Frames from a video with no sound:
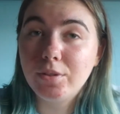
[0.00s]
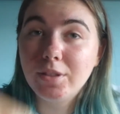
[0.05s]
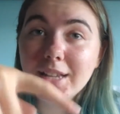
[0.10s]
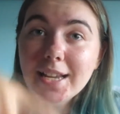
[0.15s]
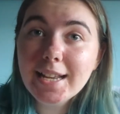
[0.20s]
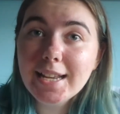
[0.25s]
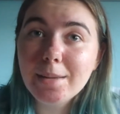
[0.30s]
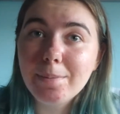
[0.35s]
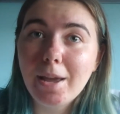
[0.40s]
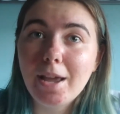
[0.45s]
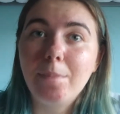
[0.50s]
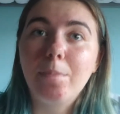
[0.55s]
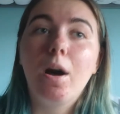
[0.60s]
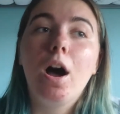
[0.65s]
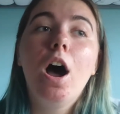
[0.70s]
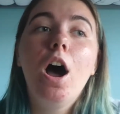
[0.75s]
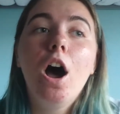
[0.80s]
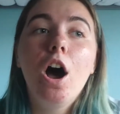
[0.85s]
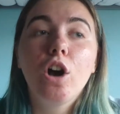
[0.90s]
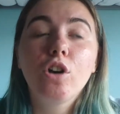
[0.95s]
on the Italy paper.
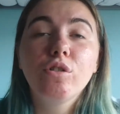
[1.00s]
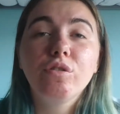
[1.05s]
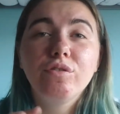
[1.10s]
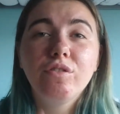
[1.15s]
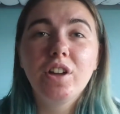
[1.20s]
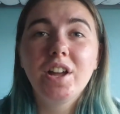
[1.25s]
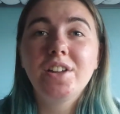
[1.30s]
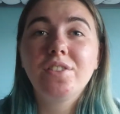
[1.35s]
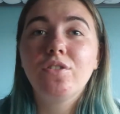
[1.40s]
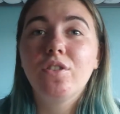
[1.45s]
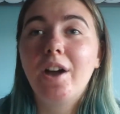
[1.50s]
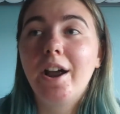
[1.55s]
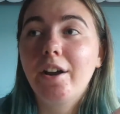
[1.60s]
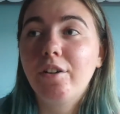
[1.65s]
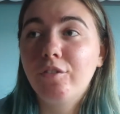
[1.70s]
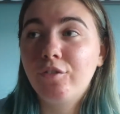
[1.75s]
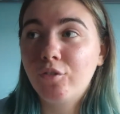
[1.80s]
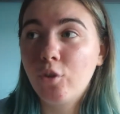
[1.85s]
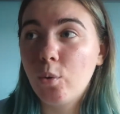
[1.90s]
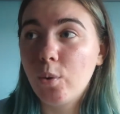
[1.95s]
I got 34 out
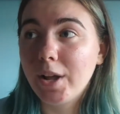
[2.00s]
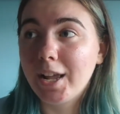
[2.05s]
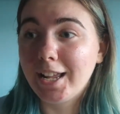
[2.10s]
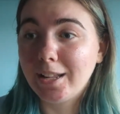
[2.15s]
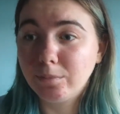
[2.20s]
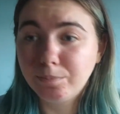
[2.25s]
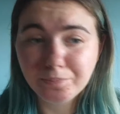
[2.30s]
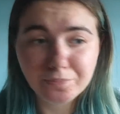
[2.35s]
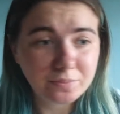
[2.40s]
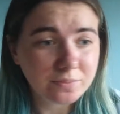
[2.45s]
of 40.